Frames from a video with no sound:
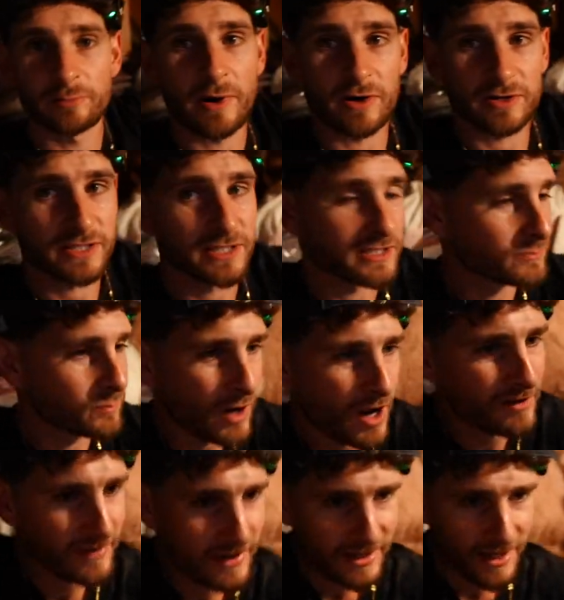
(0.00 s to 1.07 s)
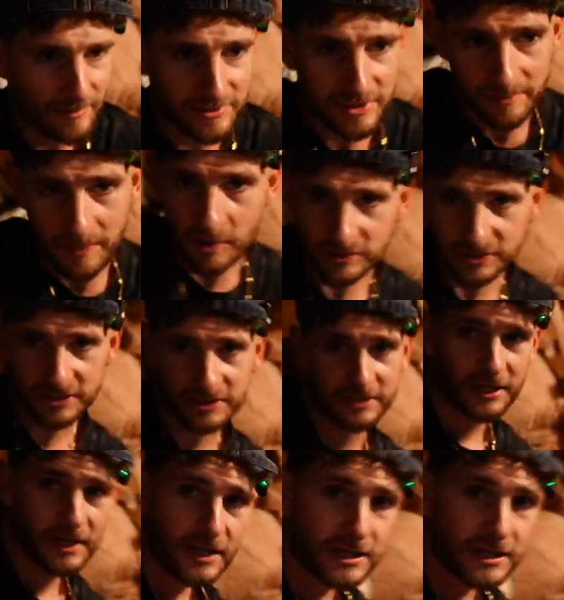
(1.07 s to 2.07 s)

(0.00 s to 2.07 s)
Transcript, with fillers: boxes. Why have I kept the boxes